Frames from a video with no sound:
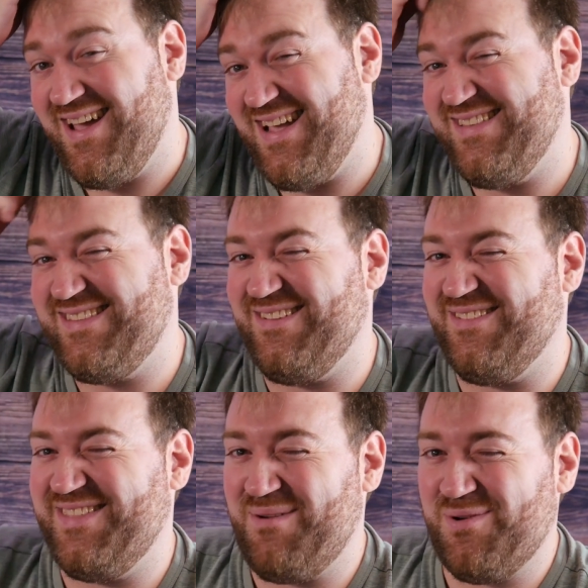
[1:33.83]
And so
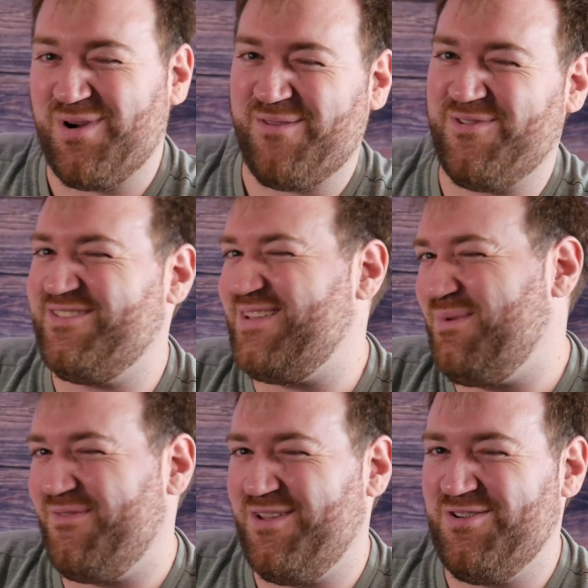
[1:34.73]
that would work for some
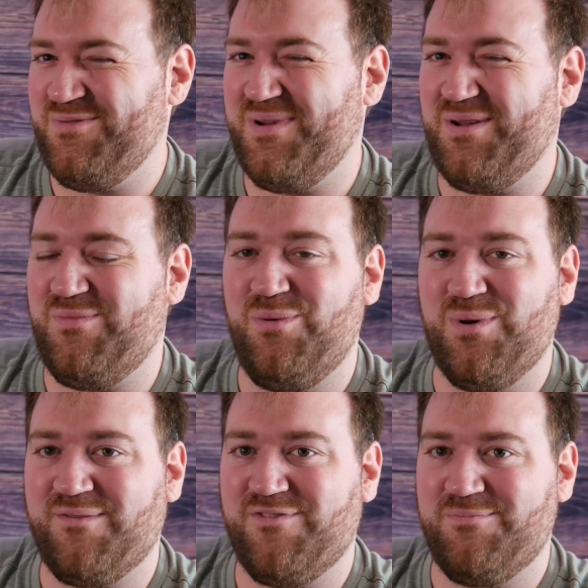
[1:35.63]
of you, but it won't
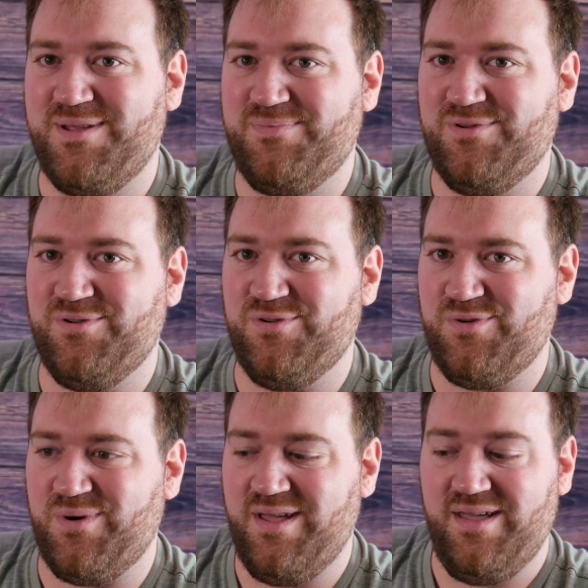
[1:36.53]
work for people who